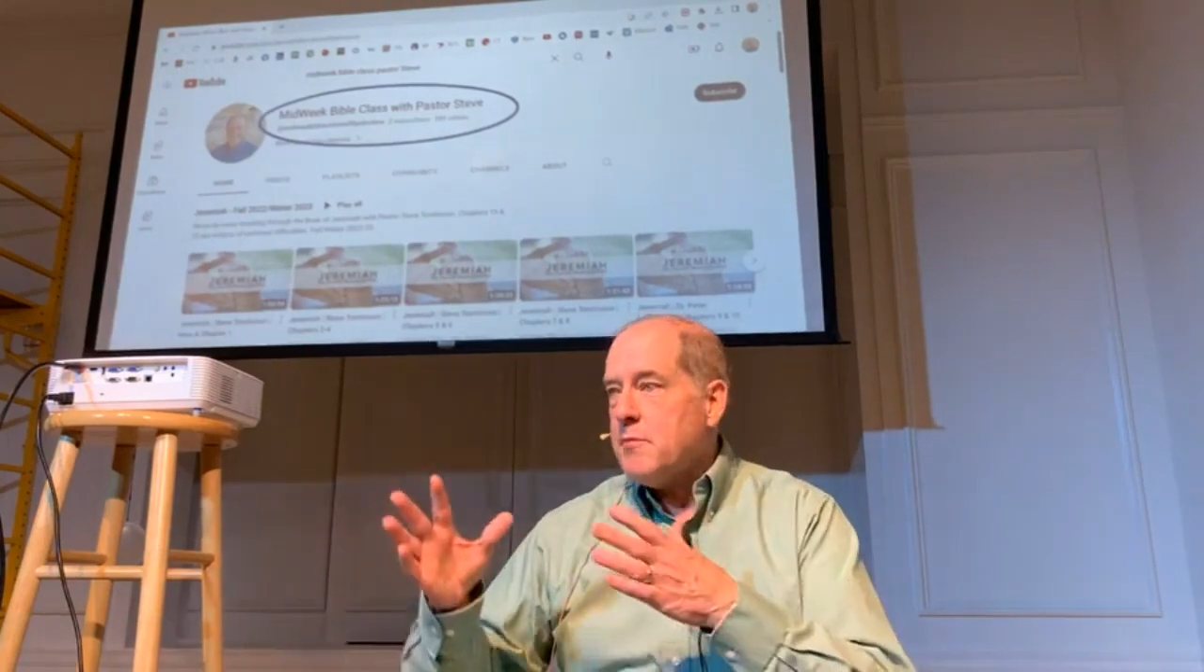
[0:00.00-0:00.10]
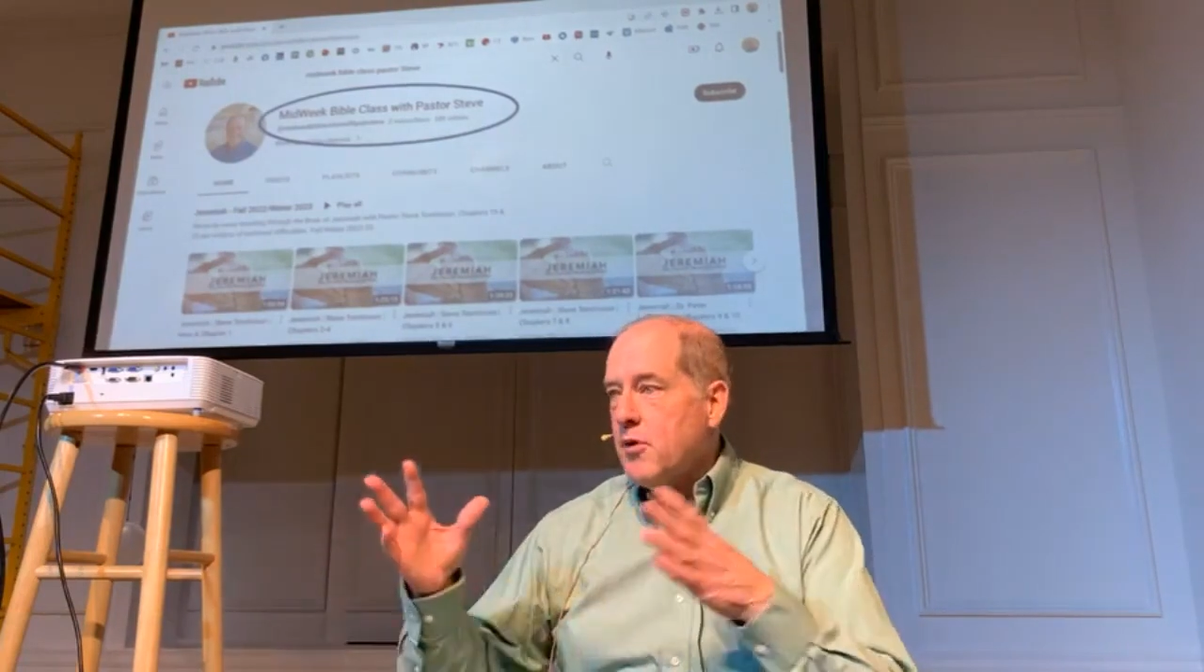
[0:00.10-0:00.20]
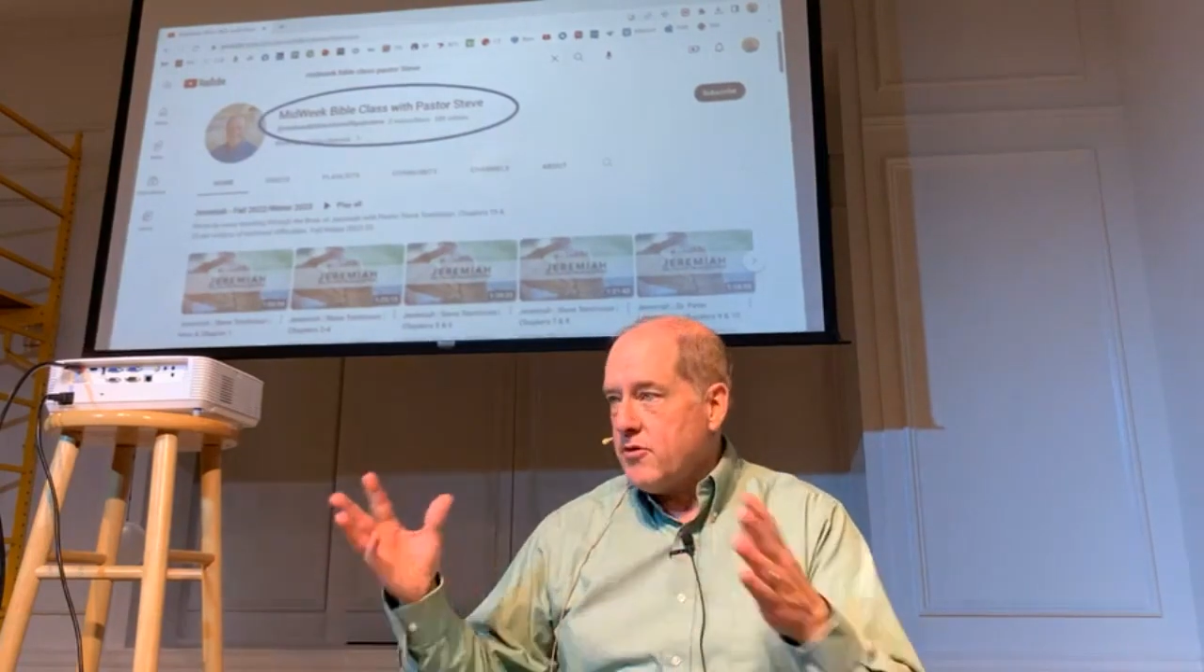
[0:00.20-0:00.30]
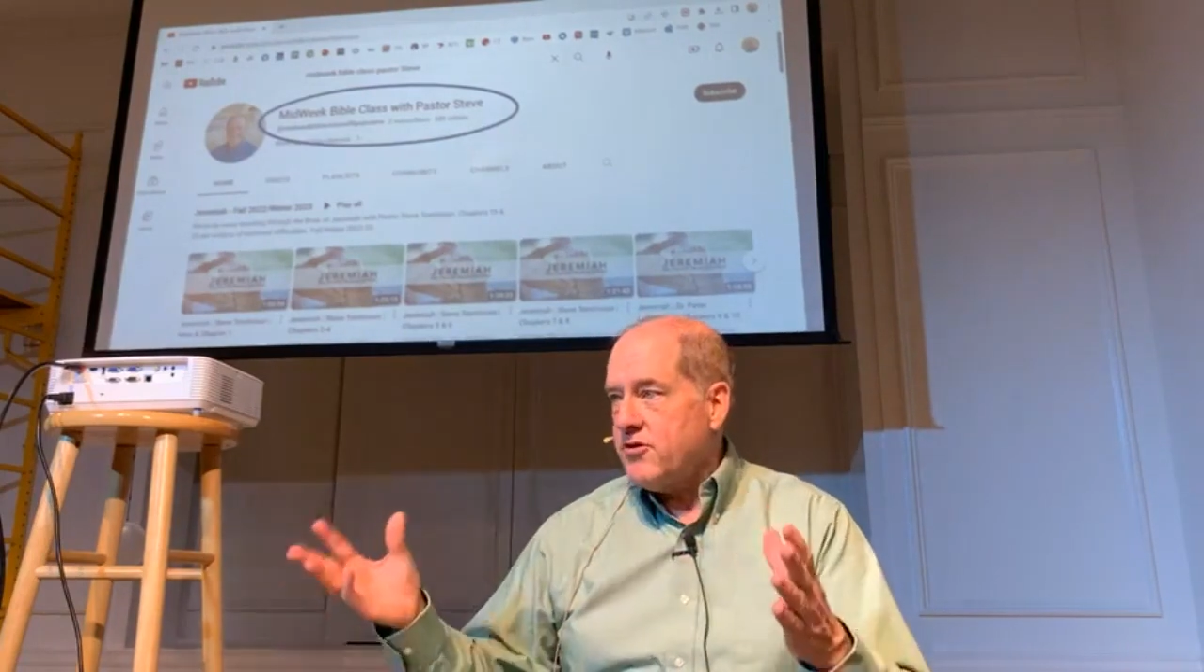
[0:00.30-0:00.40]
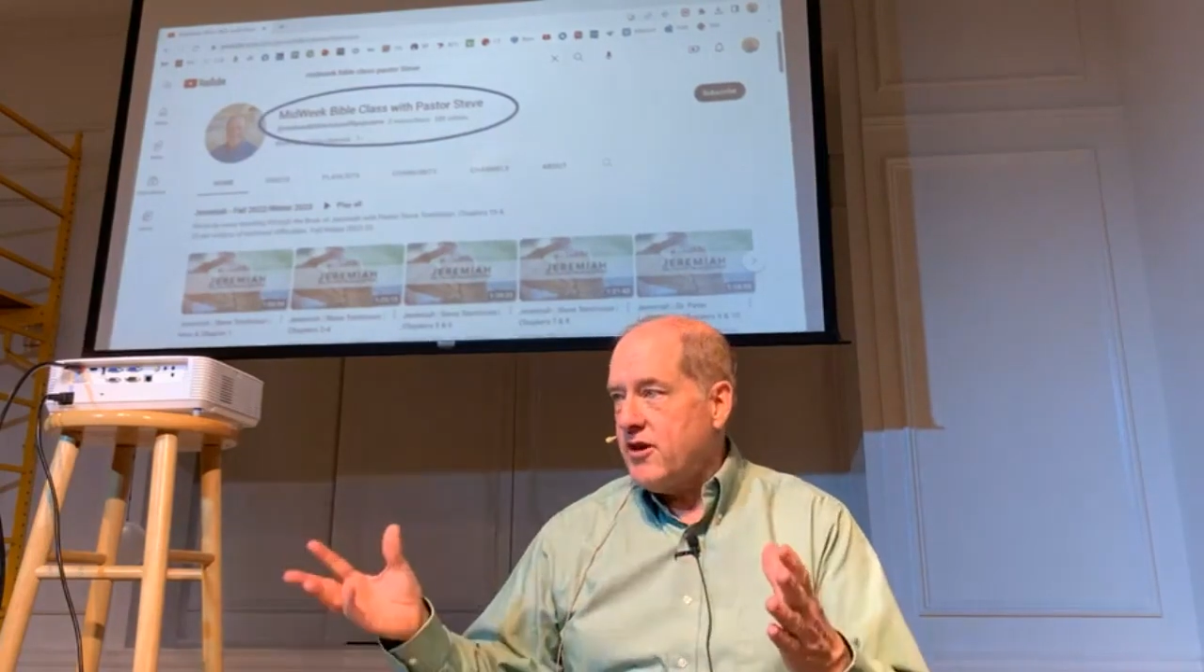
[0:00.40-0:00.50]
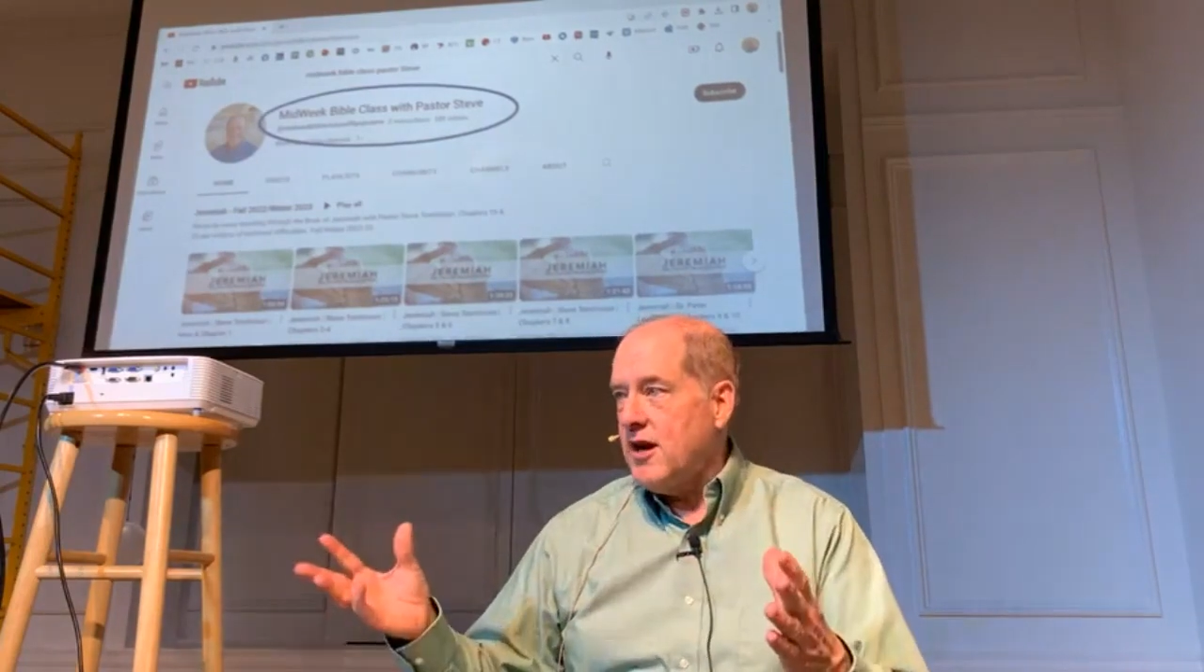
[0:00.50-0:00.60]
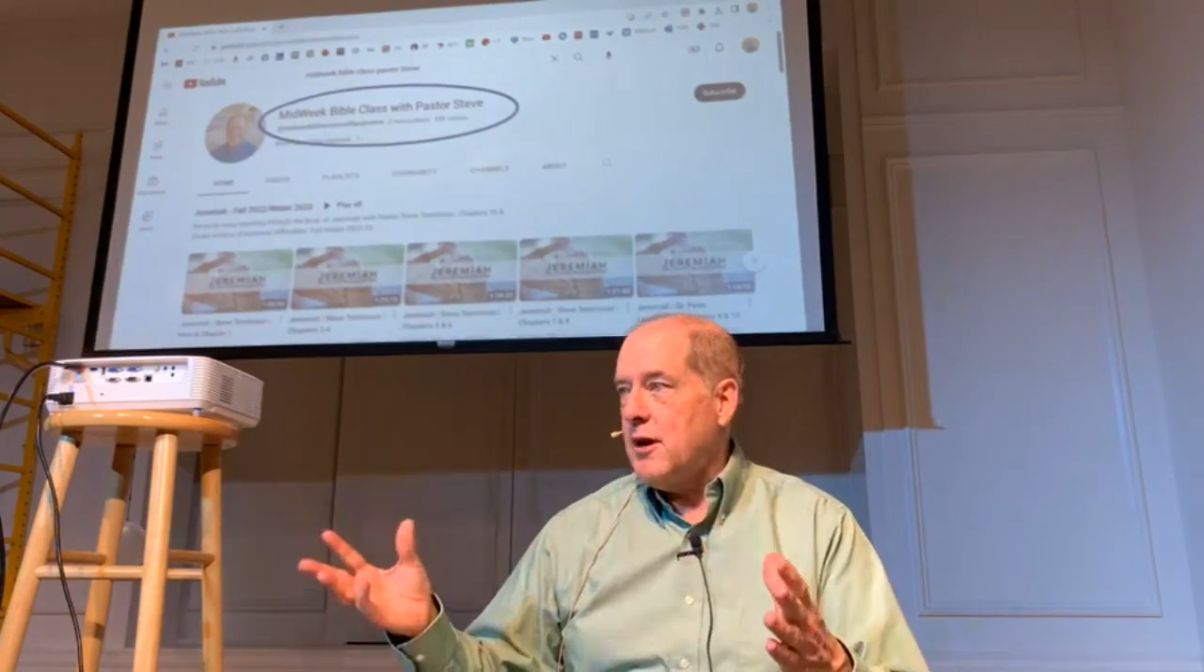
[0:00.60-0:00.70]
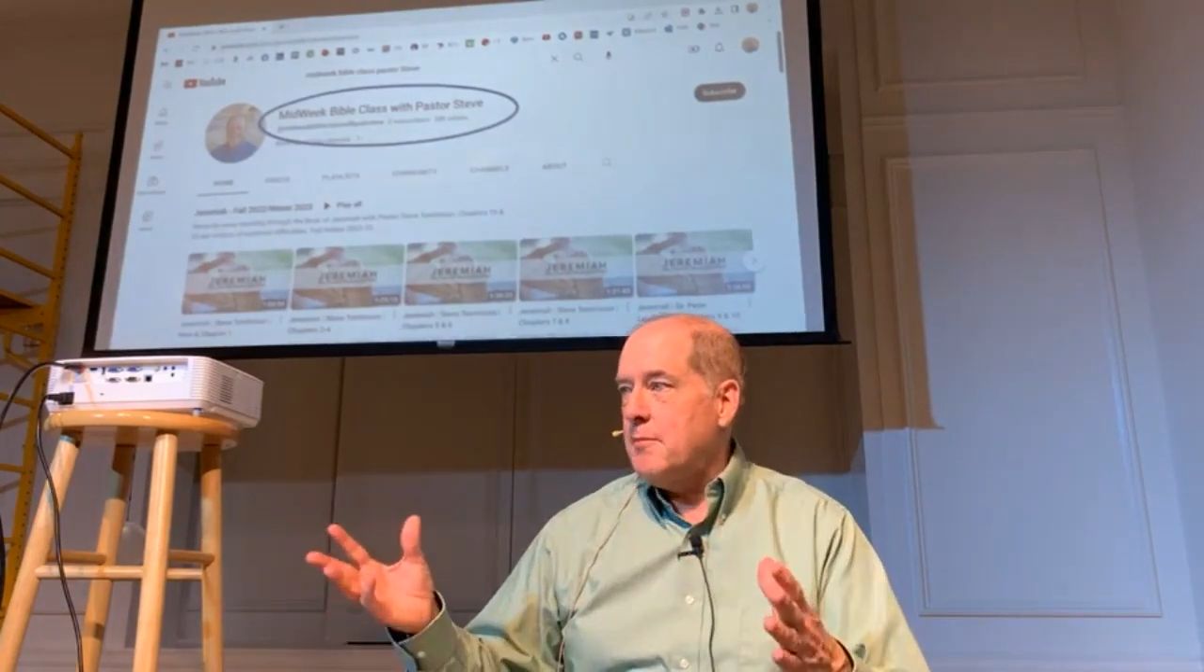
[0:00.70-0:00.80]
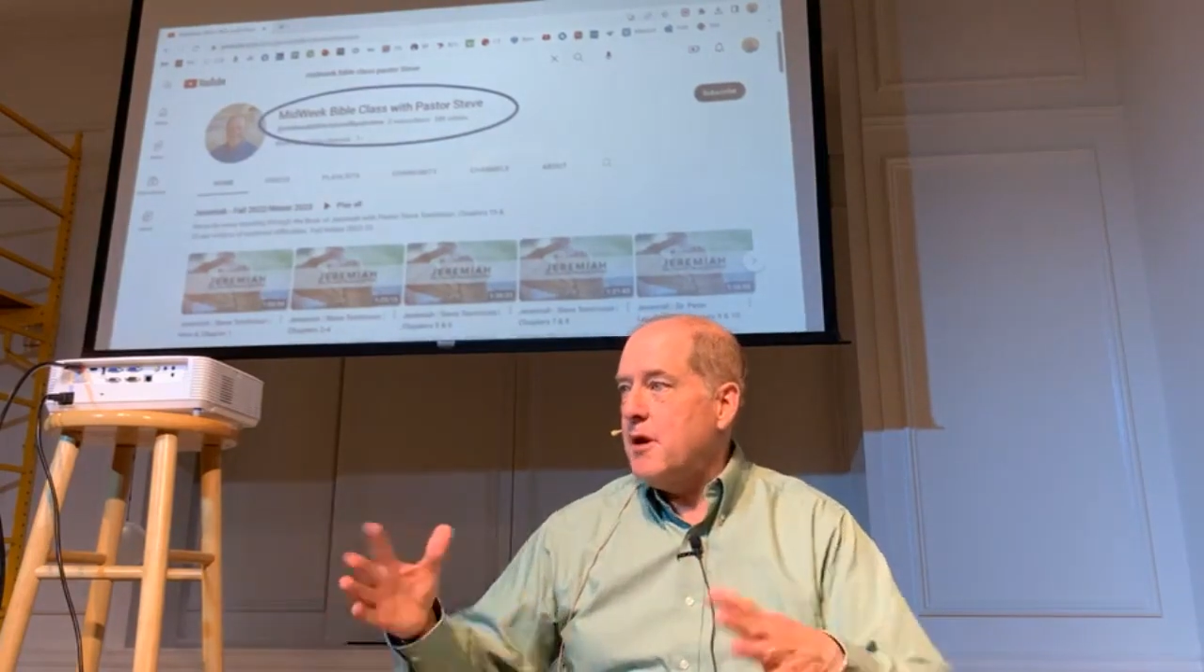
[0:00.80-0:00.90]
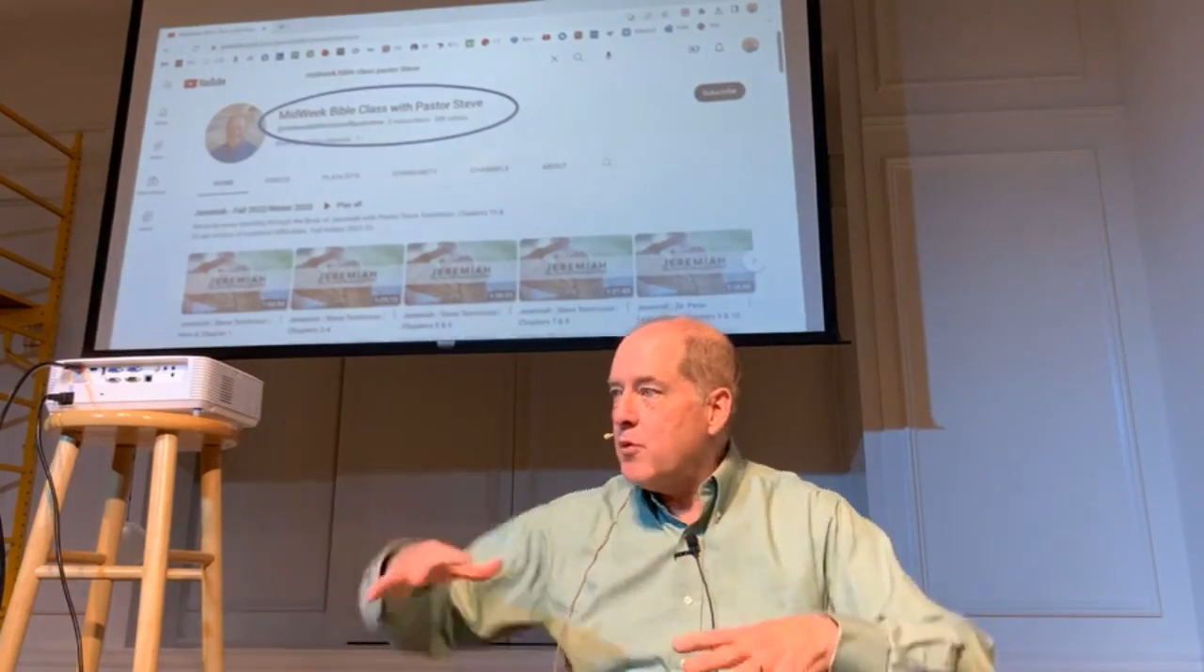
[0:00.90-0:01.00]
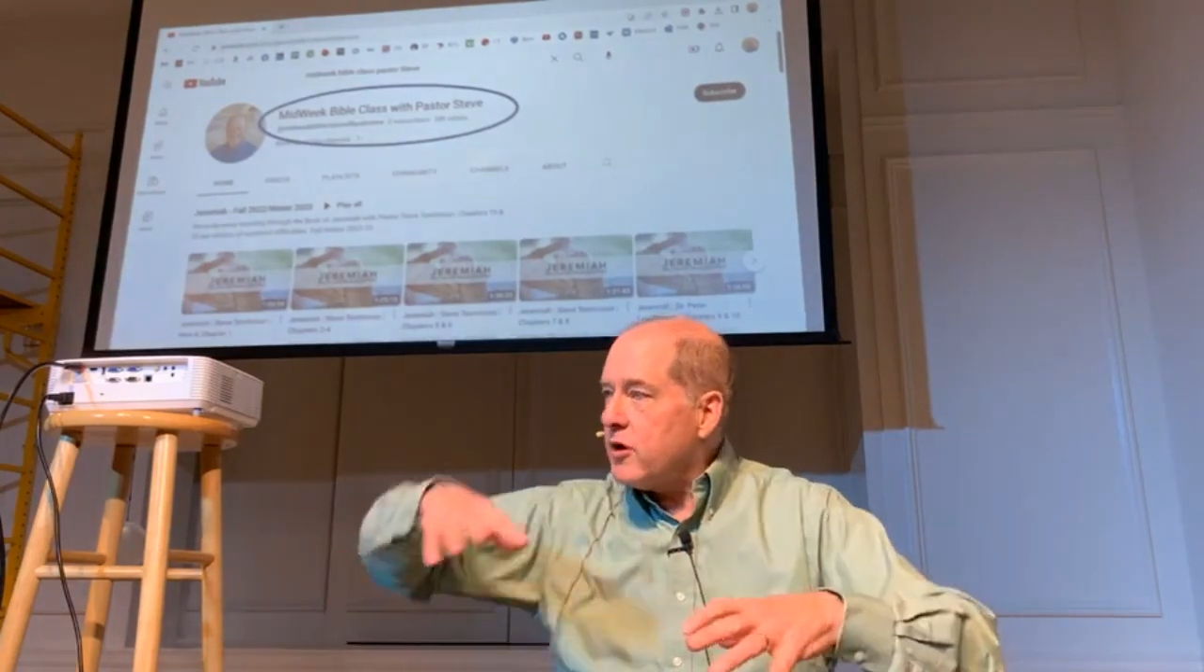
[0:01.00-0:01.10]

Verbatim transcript: mercy on me,